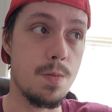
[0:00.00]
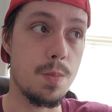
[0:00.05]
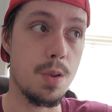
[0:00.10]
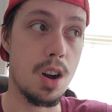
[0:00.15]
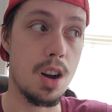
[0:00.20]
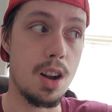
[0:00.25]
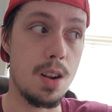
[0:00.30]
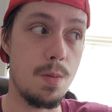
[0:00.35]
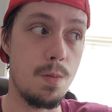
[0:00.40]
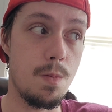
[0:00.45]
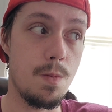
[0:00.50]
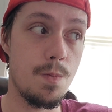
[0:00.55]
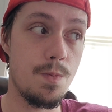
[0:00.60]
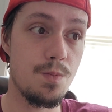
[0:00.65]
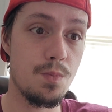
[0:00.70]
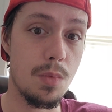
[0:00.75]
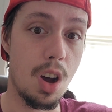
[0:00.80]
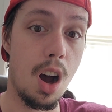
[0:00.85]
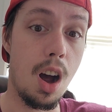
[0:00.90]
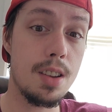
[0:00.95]
but
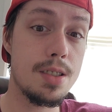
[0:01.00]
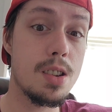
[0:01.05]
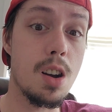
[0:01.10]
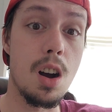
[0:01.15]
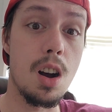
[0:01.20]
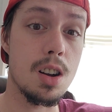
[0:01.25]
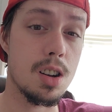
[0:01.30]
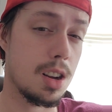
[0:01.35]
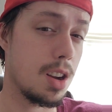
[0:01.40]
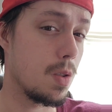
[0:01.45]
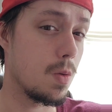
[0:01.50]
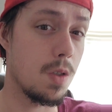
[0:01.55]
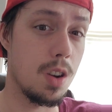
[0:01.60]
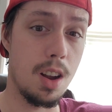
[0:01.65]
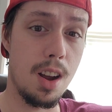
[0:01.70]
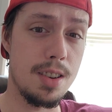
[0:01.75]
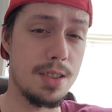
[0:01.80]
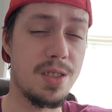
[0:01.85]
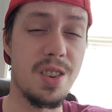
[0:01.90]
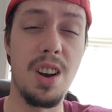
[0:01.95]
hot dogs I
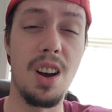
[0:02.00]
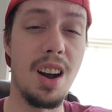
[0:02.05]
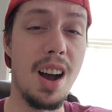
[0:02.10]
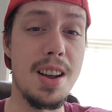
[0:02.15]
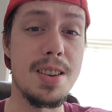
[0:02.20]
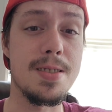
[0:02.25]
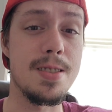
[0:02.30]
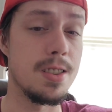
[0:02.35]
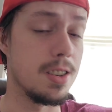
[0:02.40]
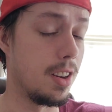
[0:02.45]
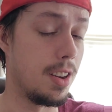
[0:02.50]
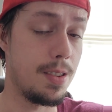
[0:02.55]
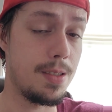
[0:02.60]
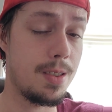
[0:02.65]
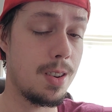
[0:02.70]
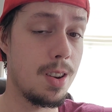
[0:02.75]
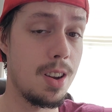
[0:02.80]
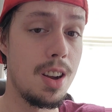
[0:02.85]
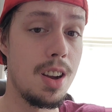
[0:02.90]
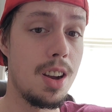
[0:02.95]
realized I
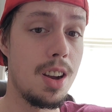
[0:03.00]
couldn't.